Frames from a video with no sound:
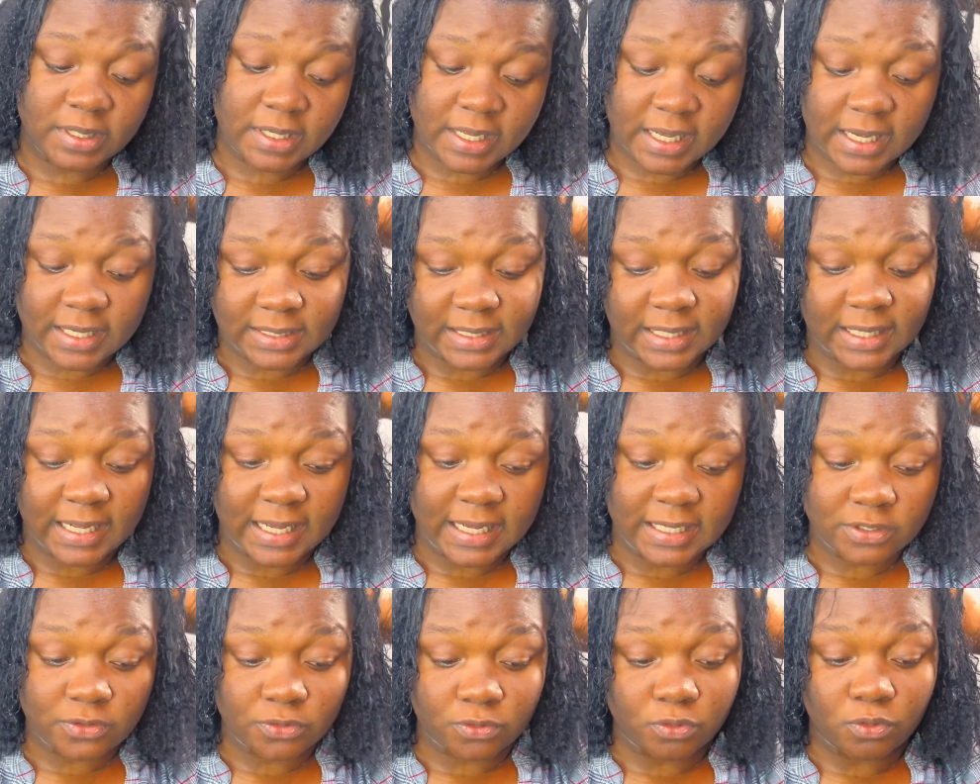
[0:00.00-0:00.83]
guys, I
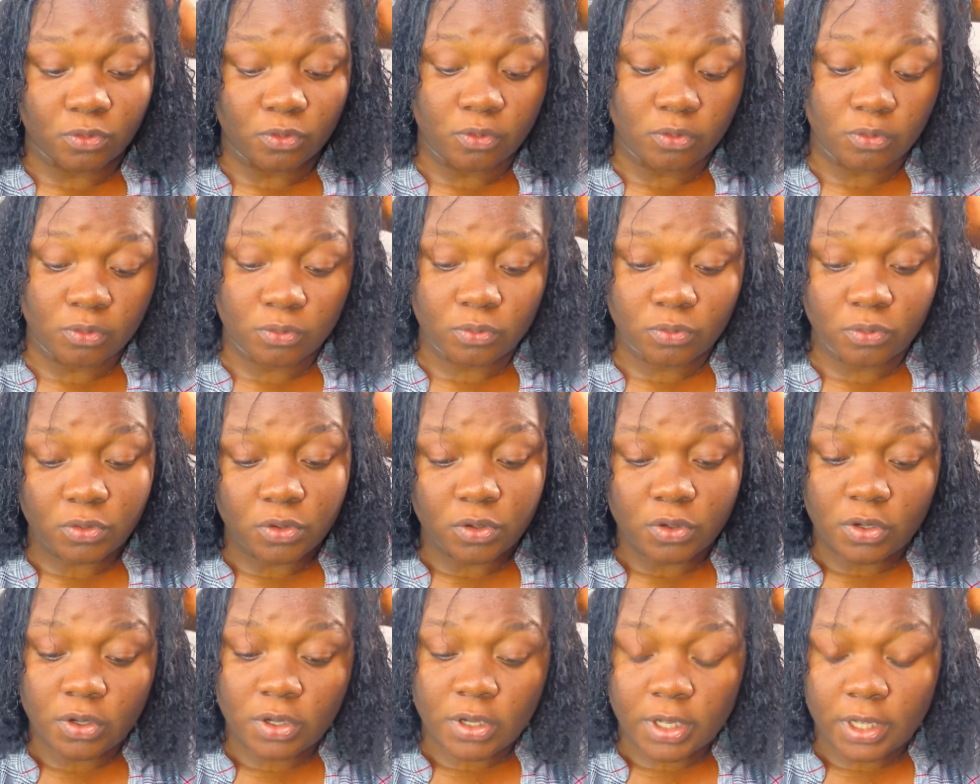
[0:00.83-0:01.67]
had to go,
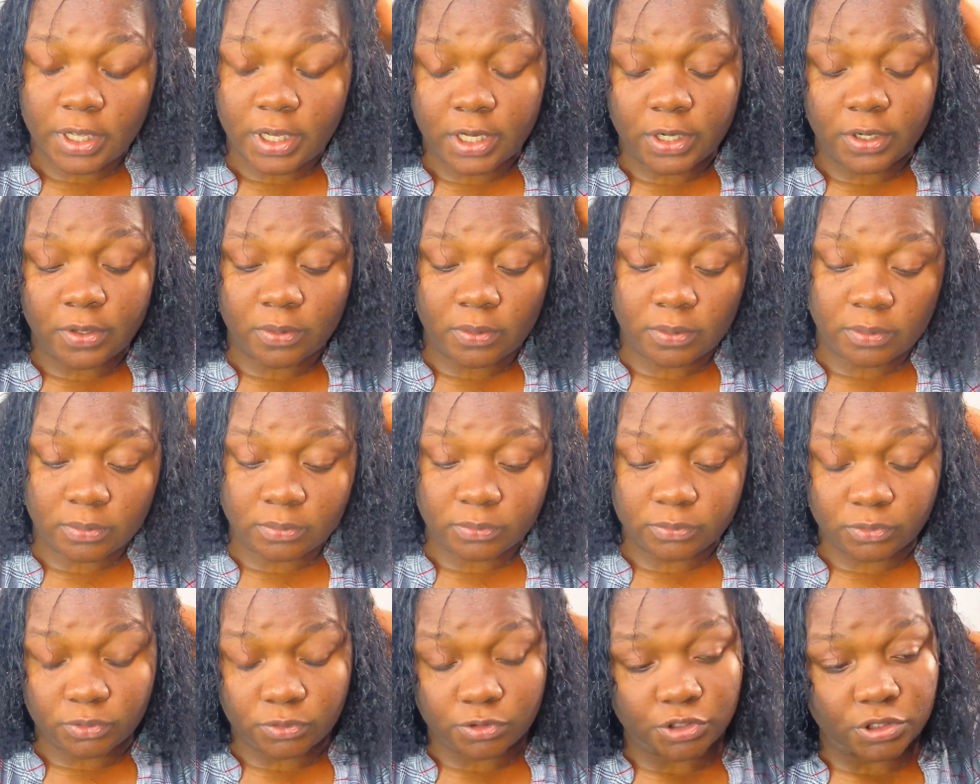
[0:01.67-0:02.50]
you
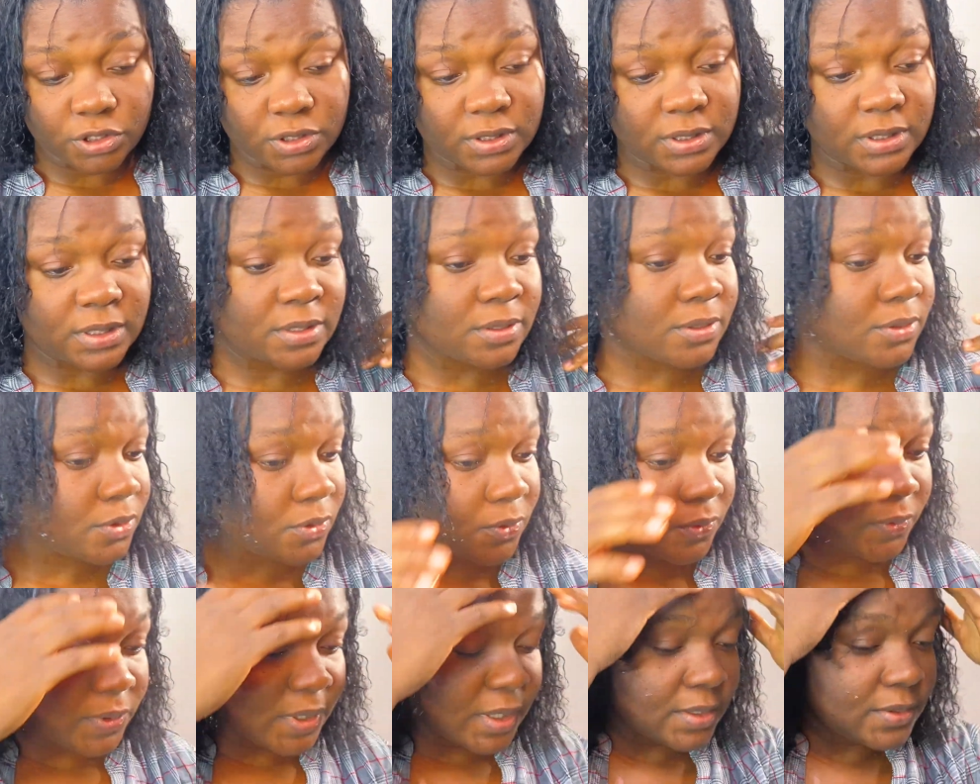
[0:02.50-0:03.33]
know, do justice
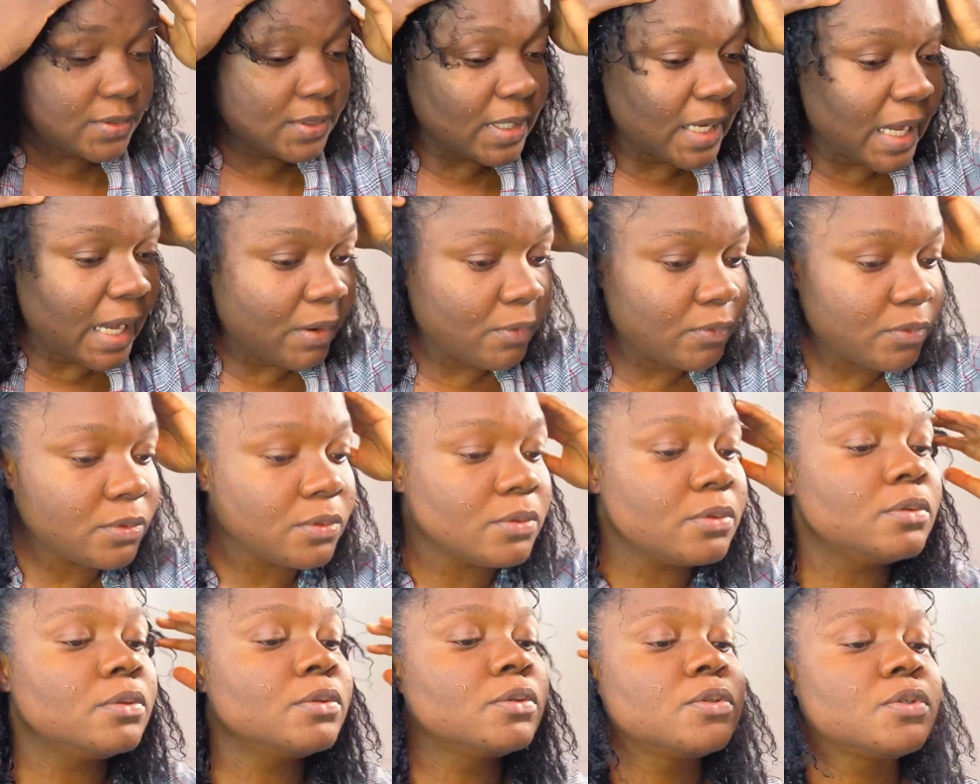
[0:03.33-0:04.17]
to it so that I
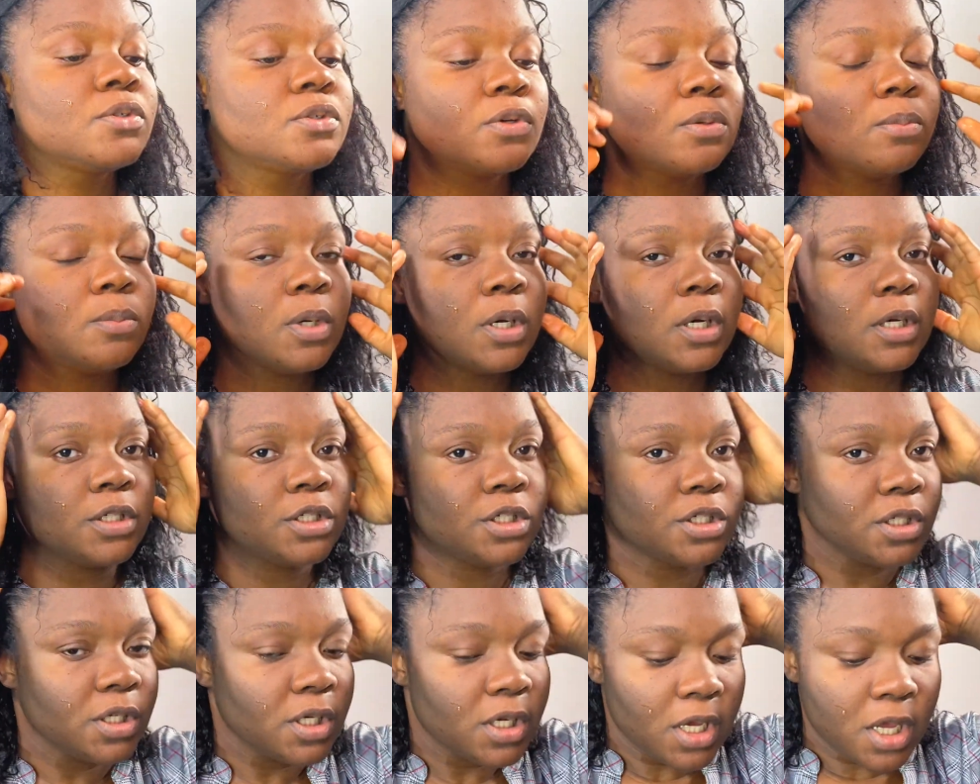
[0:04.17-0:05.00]
won't lose so much.